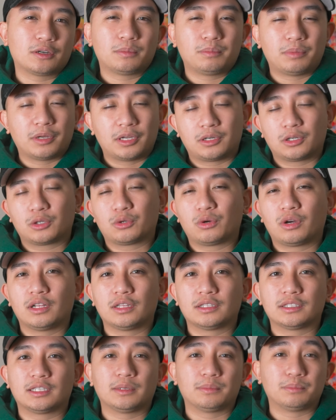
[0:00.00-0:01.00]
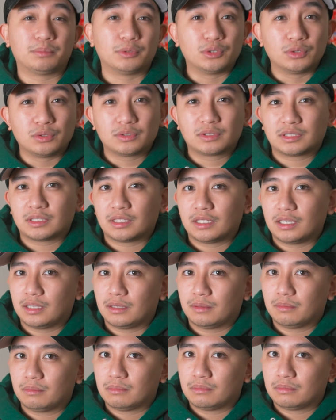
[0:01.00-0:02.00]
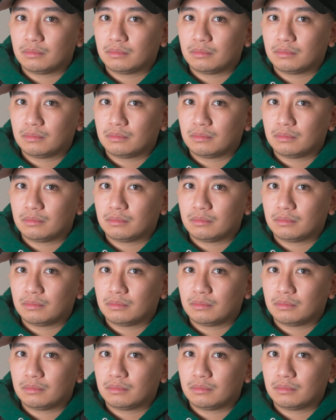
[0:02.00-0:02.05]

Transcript: better quality boots, it